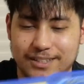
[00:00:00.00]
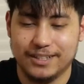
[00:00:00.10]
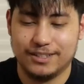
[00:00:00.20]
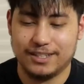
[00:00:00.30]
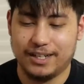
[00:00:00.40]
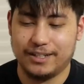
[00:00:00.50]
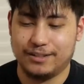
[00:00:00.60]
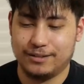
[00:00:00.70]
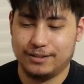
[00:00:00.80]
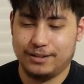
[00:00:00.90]
the inside.
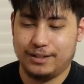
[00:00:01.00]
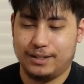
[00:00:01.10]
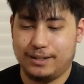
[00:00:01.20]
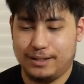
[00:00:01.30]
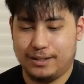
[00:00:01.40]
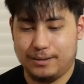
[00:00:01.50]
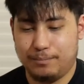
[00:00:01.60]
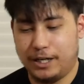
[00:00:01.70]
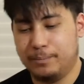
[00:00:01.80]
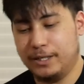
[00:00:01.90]

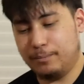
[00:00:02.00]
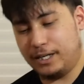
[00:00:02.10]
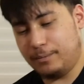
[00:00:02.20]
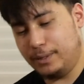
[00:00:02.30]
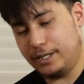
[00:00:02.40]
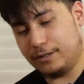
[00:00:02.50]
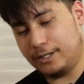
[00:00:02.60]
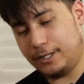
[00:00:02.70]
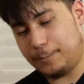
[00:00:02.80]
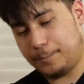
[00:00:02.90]
Bada bing, bada bang,
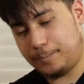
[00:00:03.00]
alright?